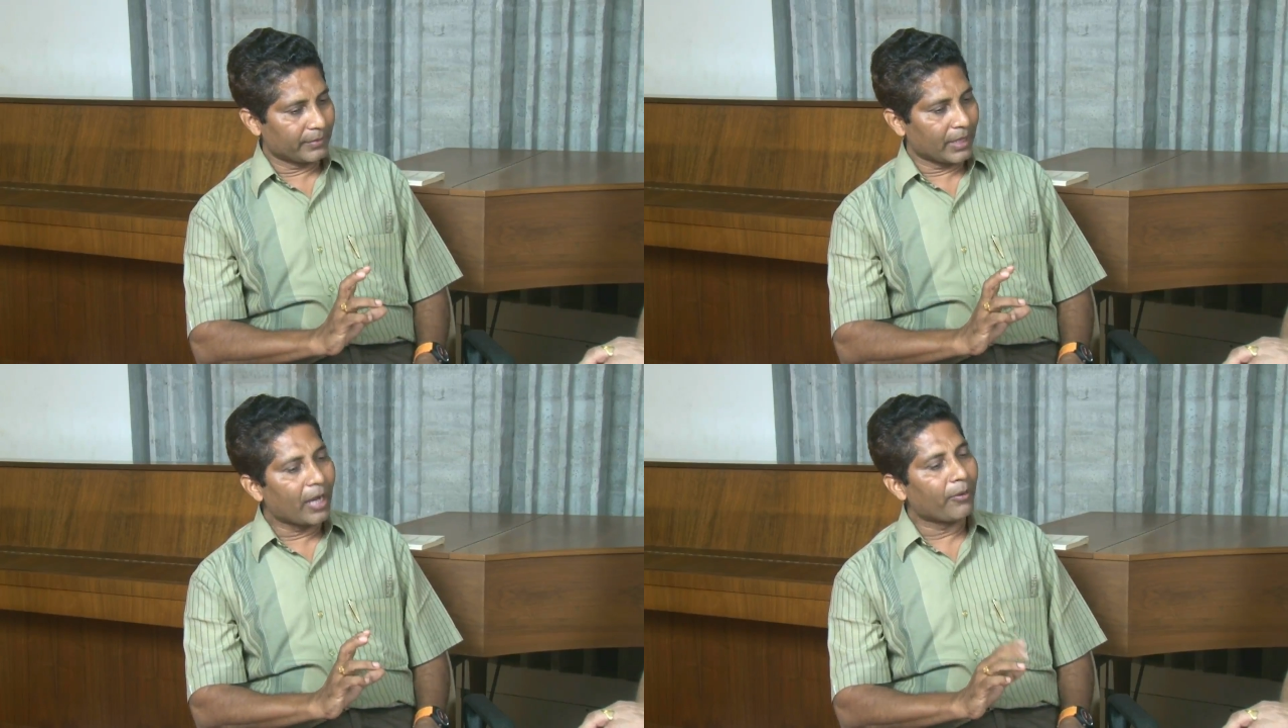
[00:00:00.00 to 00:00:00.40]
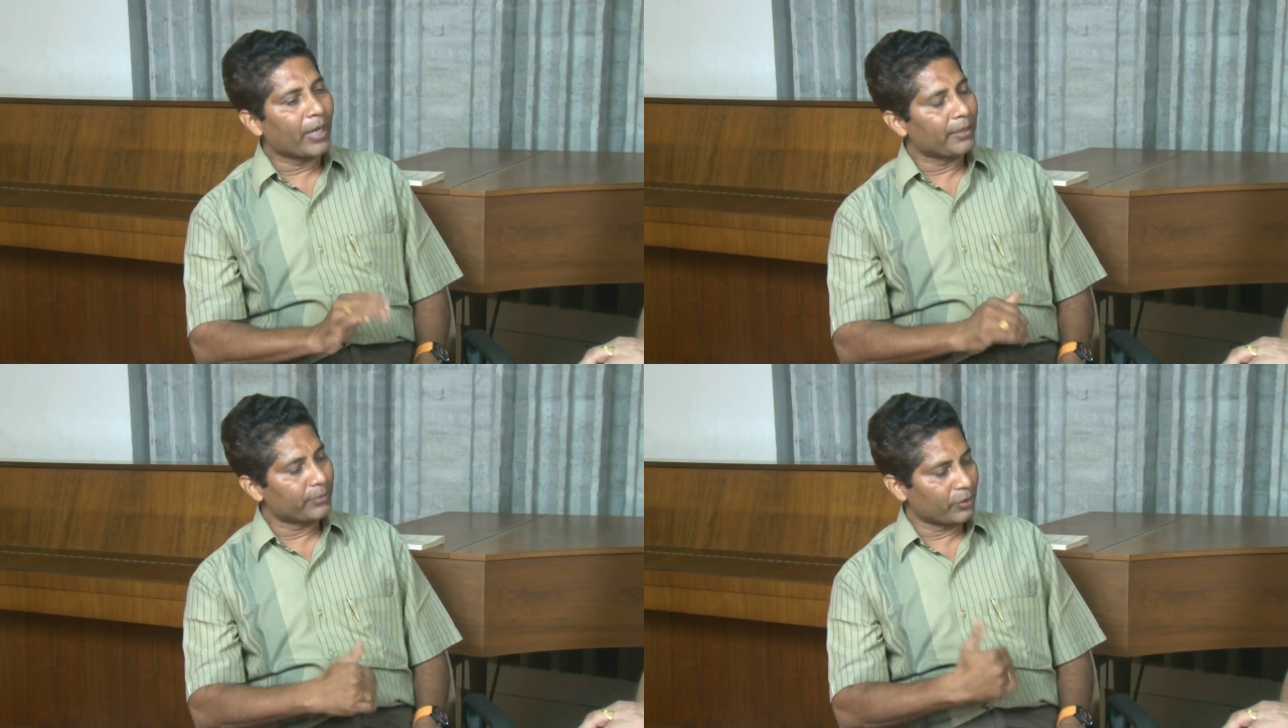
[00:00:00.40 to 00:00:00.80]
how I am
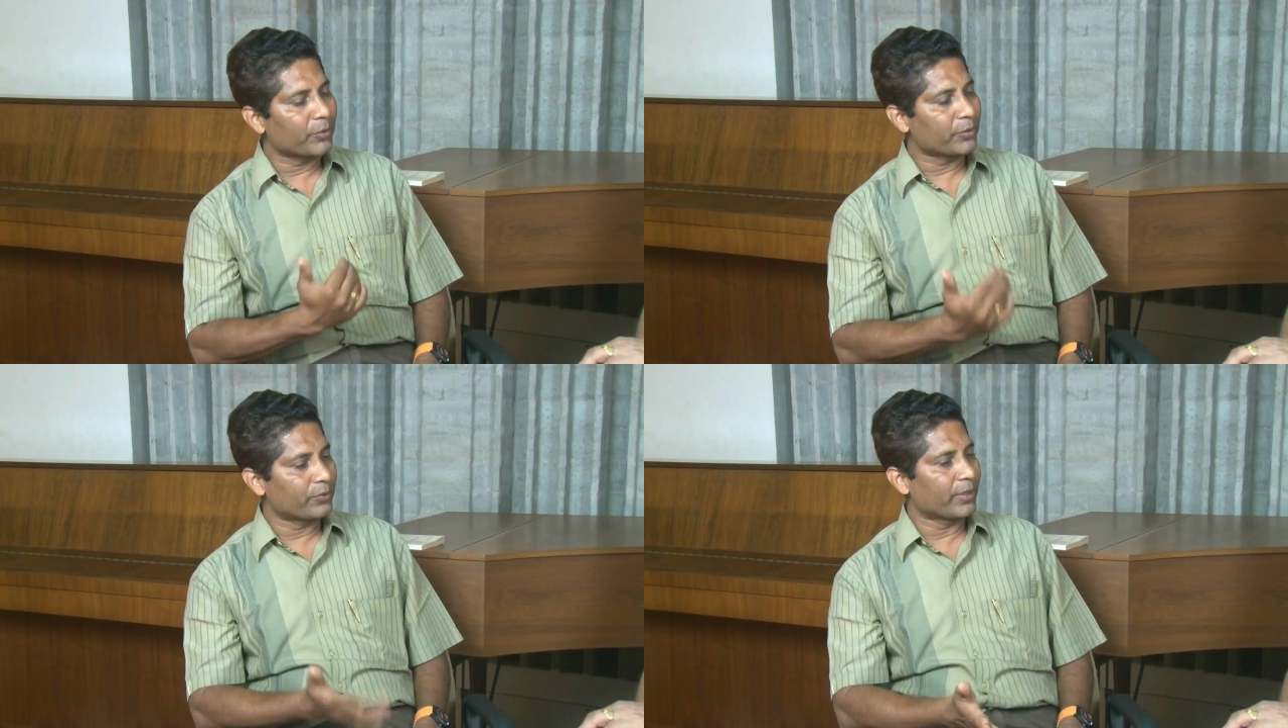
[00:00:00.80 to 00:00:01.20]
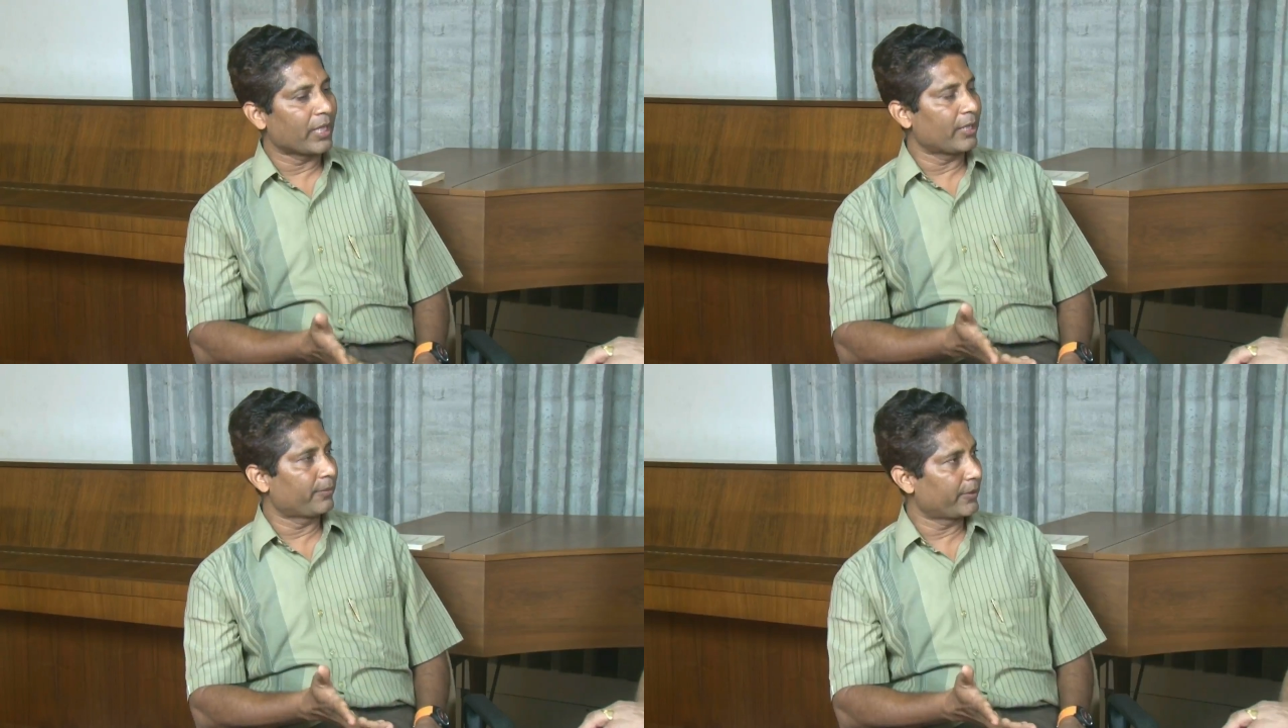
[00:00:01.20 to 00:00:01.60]
supposed to help
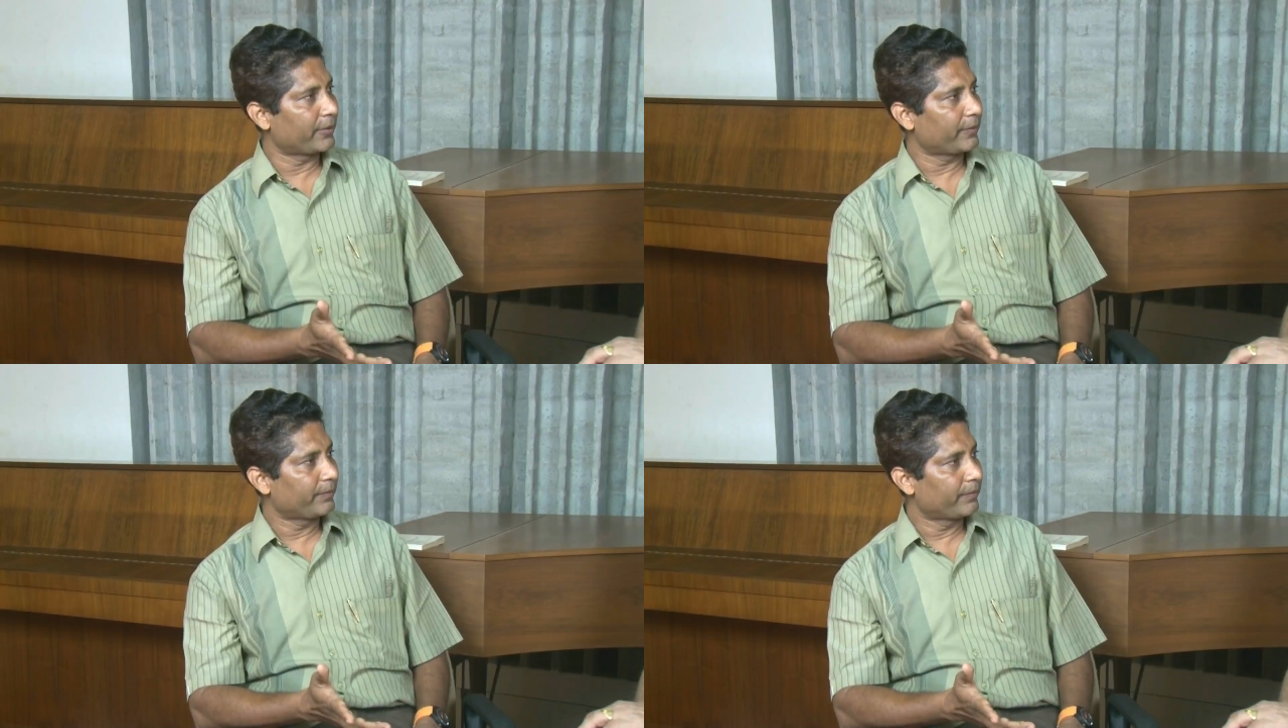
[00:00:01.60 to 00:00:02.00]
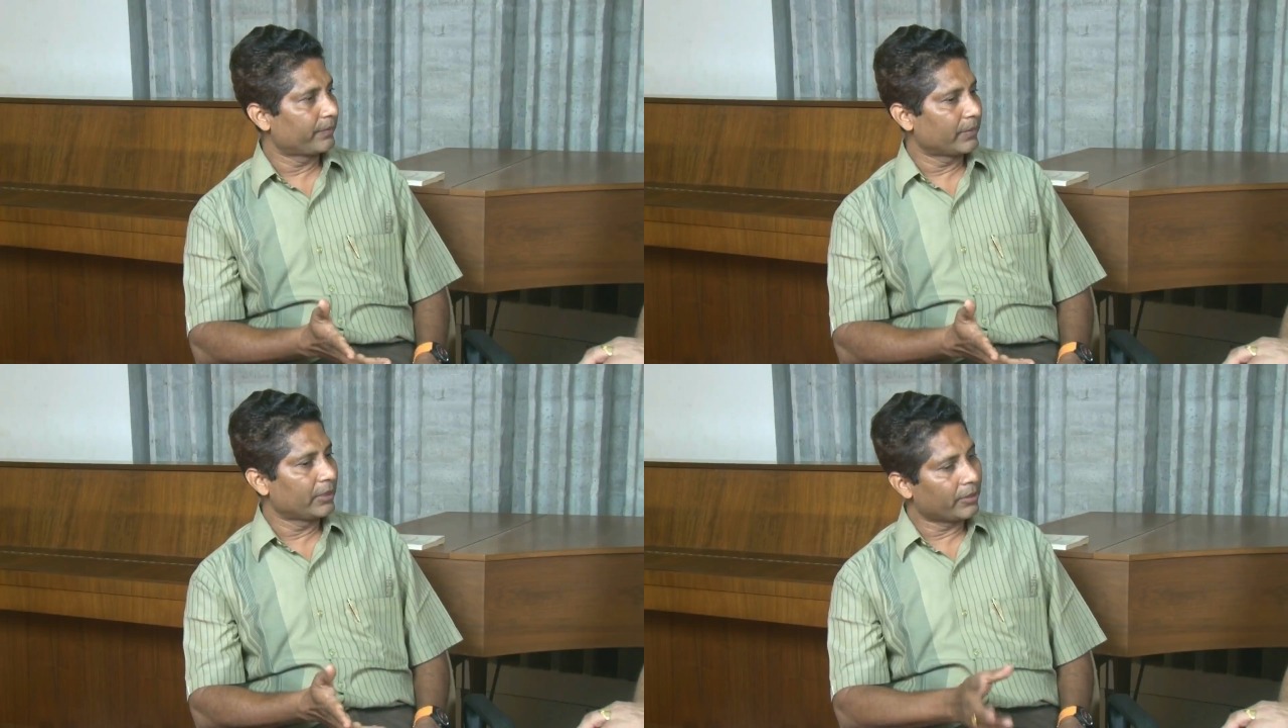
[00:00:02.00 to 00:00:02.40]
her
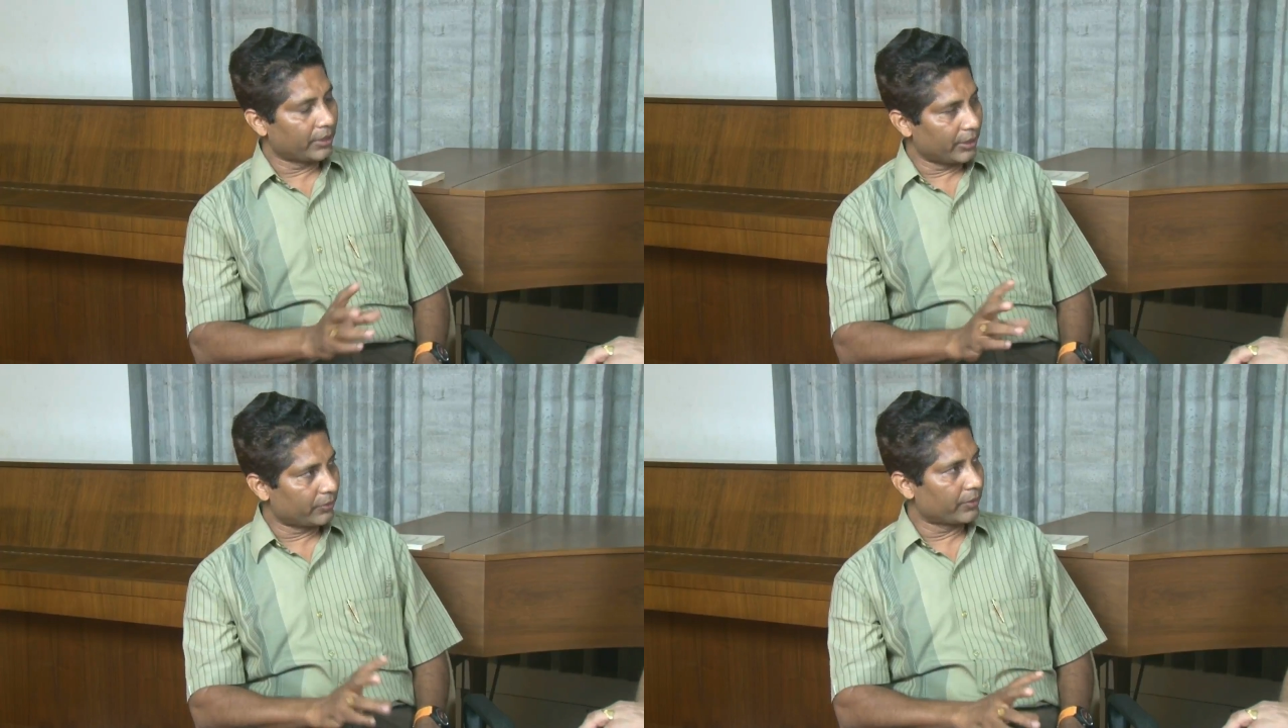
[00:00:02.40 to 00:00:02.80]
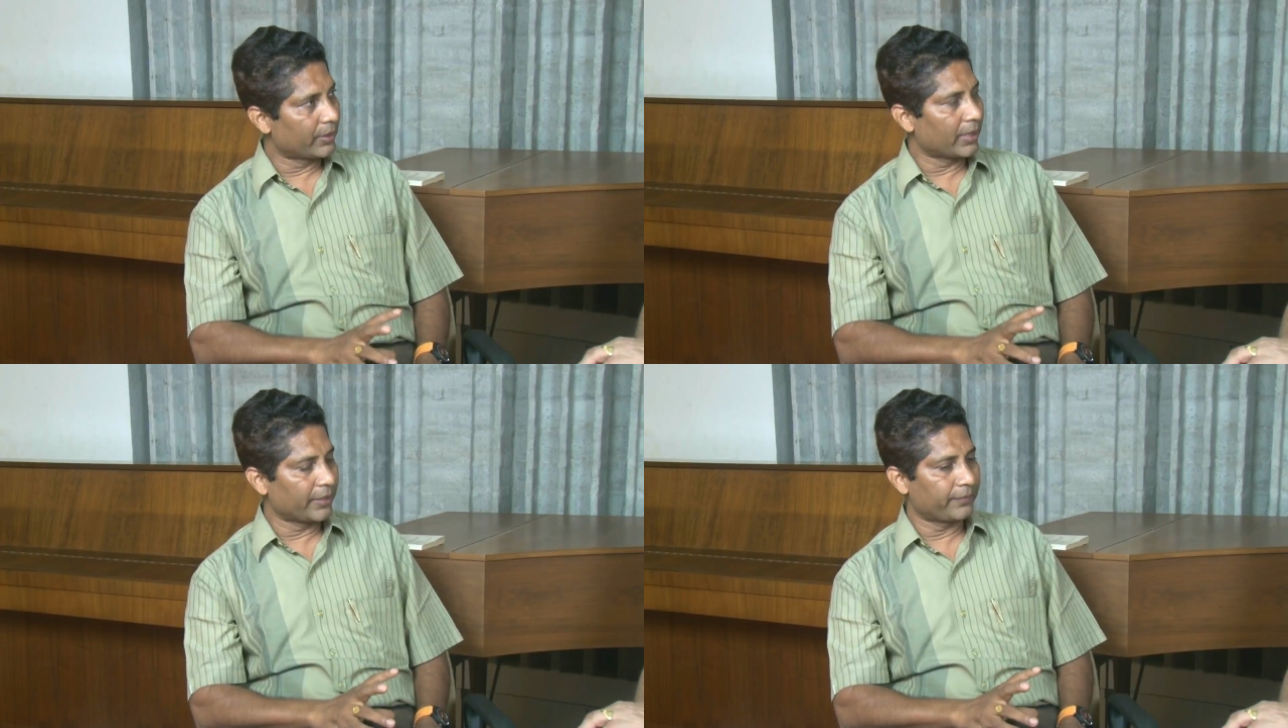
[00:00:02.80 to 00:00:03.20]
in her day to day
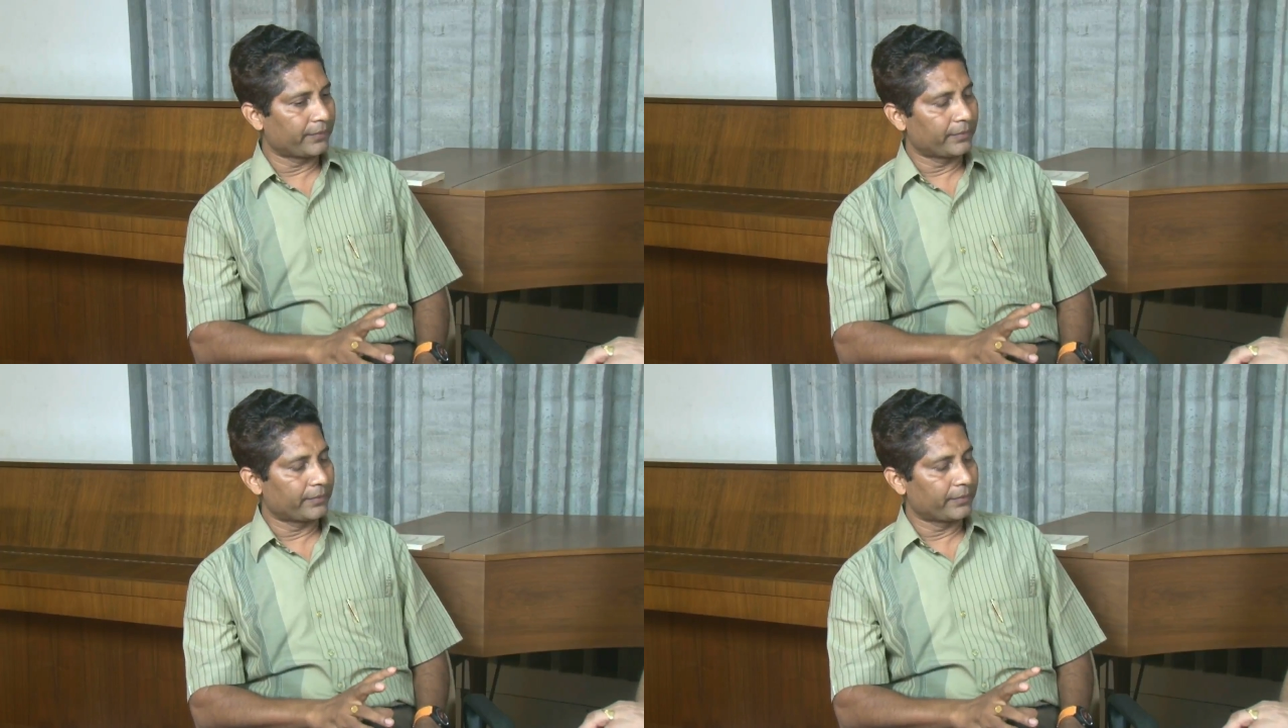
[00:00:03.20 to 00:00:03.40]
life.